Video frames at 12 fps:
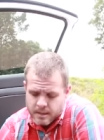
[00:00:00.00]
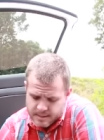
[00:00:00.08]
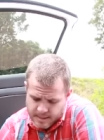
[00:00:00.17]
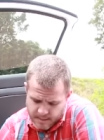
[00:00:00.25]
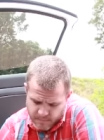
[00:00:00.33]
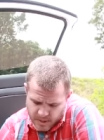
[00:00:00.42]

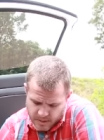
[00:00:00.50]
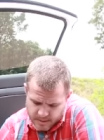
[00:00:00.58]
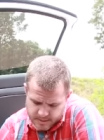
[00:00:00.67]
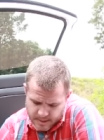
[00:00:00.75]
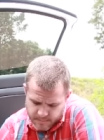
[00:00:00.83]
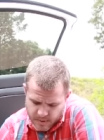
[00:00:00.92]
This number
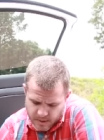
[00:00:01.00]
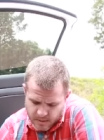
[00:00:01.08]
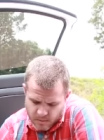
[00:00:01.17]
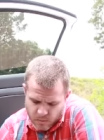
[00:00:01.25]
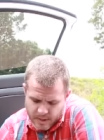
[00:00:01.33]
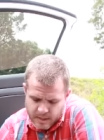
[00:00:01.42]
is
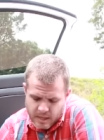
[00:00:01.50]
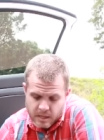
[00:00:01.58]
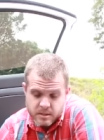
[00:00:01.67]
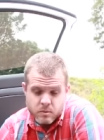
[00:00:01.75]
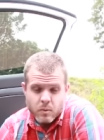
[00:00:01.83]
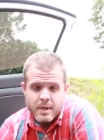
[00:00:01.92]
number
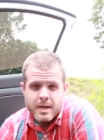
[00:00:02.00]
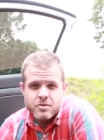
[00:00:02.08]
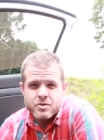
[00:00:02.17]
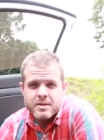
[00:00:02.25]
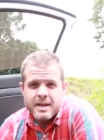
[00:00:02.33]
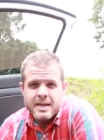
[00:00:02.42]

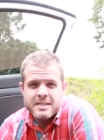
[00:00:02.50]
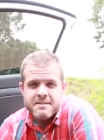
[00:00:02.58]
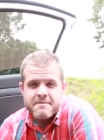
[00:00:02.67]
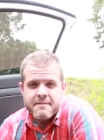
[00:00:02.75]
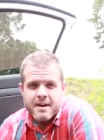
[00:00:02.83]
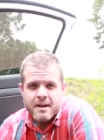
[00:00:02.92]

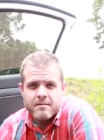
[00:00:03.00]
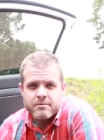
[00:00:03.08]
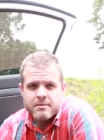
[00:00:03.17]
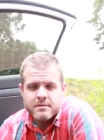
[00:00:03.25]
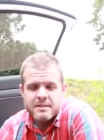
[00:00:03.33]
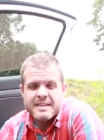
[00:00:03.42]

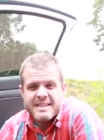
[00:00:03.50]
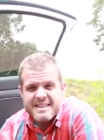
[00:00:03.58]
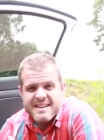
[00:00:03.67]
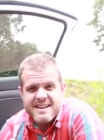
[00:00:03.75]
1185.